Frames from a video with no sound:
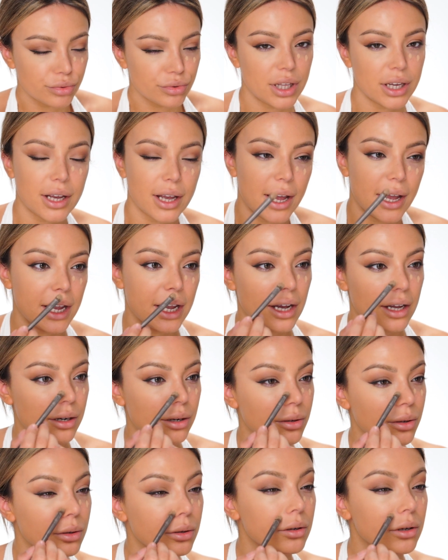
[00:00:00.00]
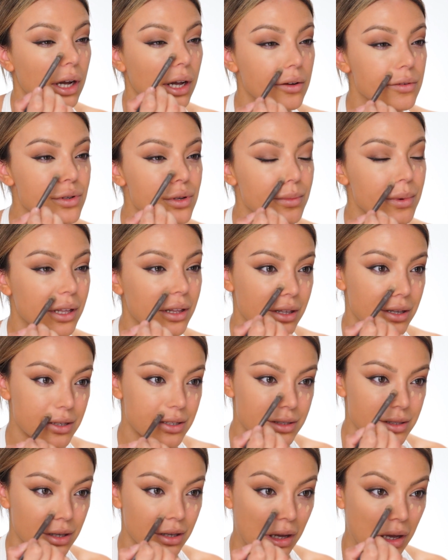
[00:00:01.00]
Like I don't know. I have to make
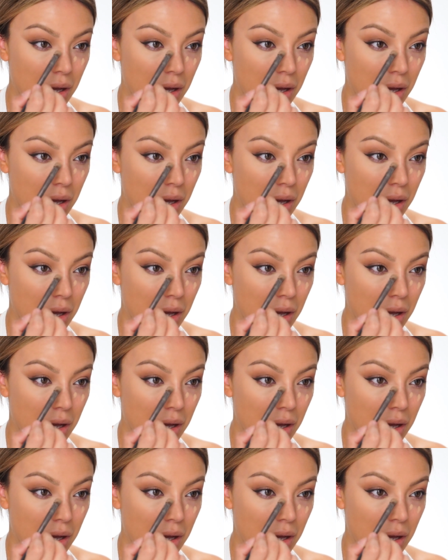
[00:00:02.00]
these